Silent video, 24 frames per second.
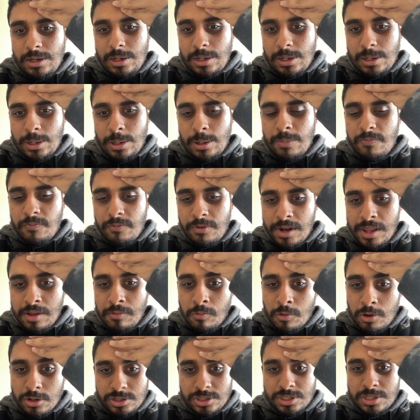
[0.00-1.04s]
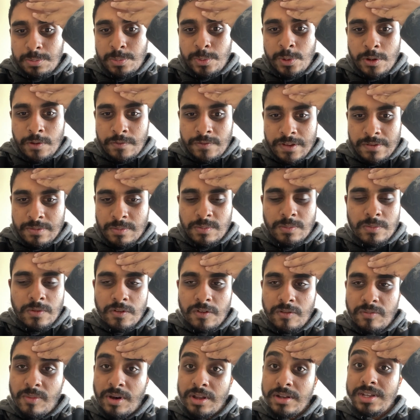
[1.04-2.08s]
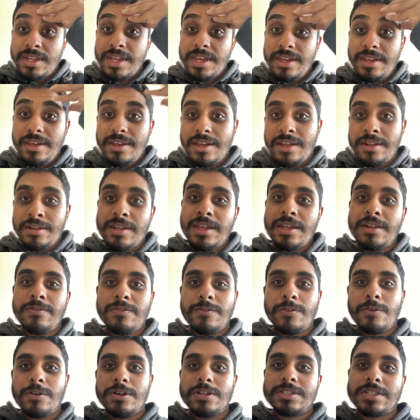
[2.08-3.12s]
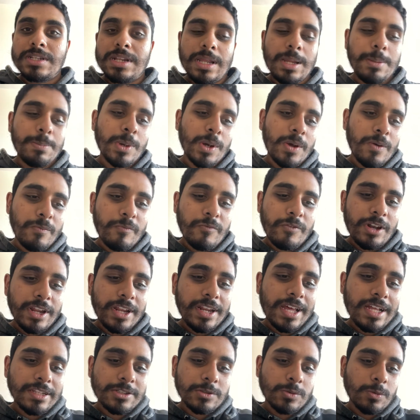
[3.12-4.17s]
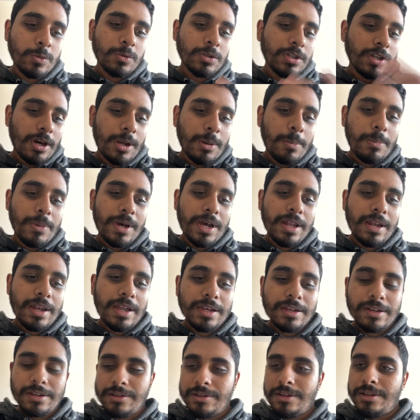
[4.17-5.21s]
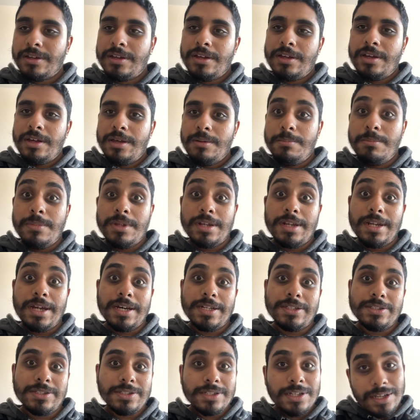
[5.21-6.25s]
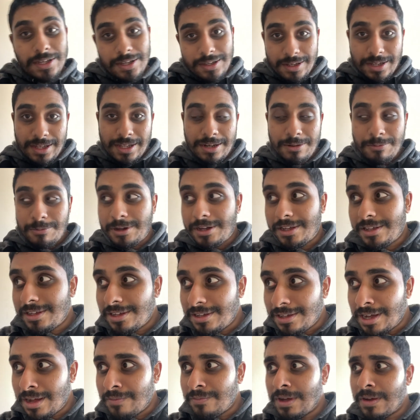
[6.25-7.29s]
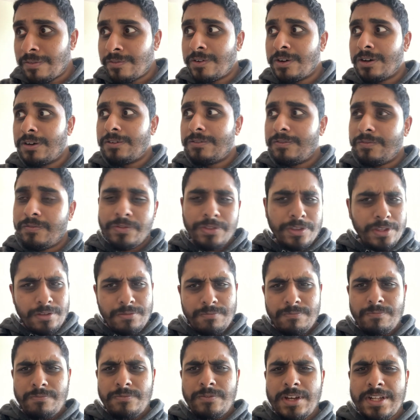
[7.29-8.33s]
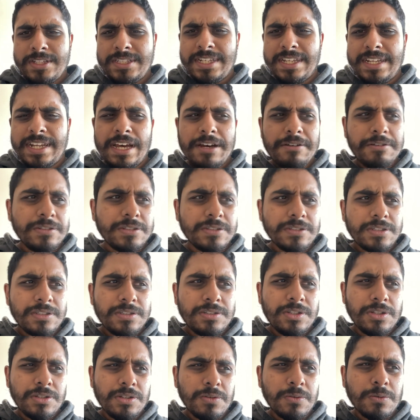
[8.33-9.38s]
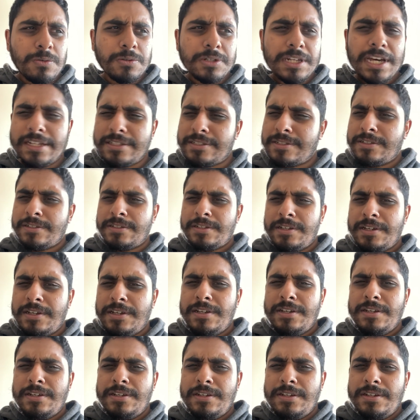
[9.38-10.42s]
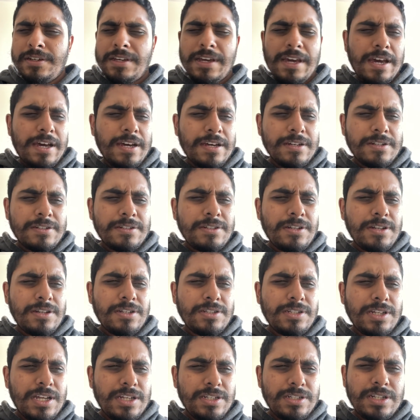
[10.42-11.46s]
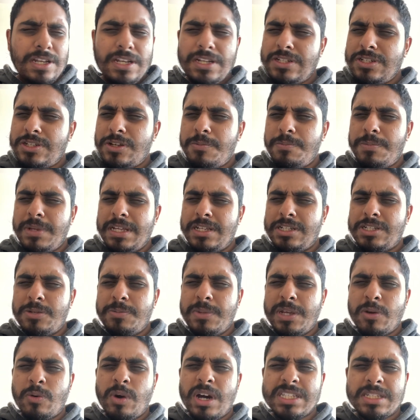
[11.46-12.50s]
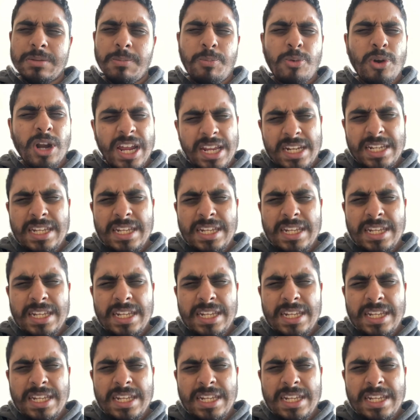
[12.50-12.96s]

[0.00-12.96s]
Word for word: hopefully watch a movie from Movie Monday, and then fall asleep. Hopefully that's all done by like midnight. Anyway, I've, I've got 13 hours to do all that. Yeah, it, it should be should be quite a bright